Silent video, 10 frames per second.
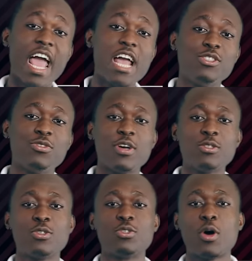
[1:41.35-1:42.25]
and
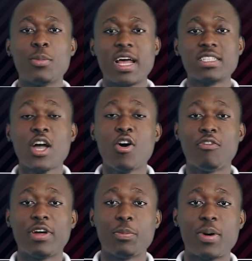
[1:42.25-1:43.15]
Juventus' dominance
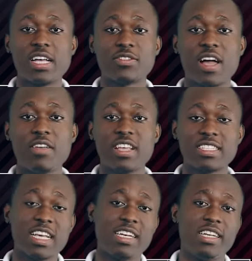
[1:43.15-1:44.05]
over the past 5
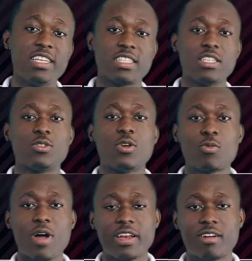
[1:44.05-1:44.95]
years, this is not
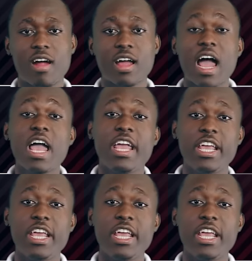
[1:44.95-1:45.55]
quite a cracker.